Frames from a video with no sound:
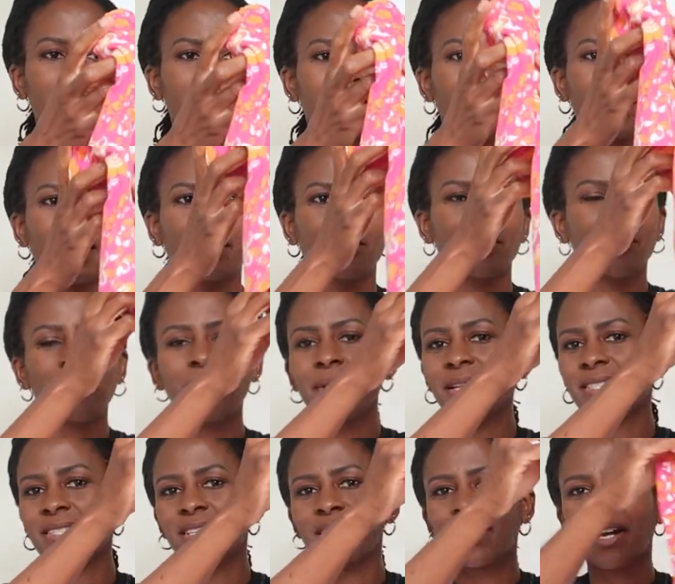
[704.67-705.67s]
They are your
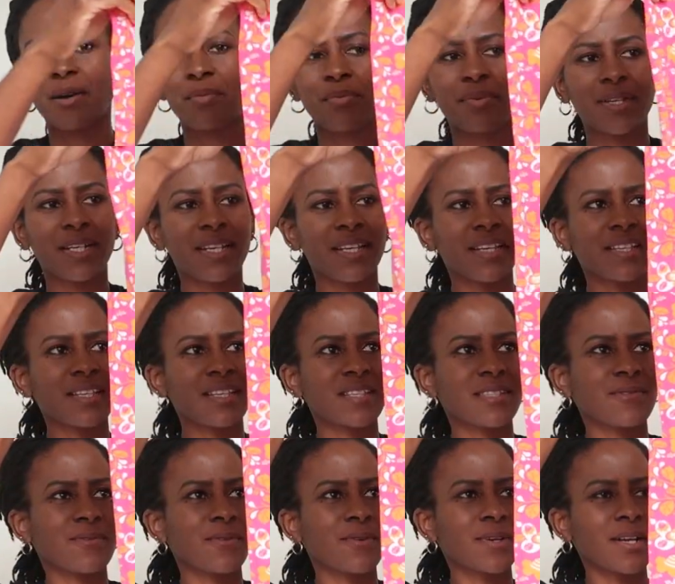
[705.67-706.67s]
basic capri
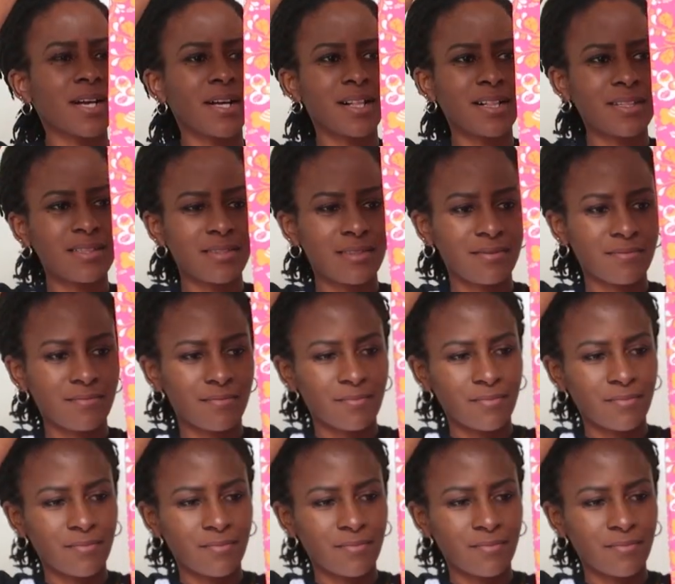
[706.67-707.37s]
leggings for girls.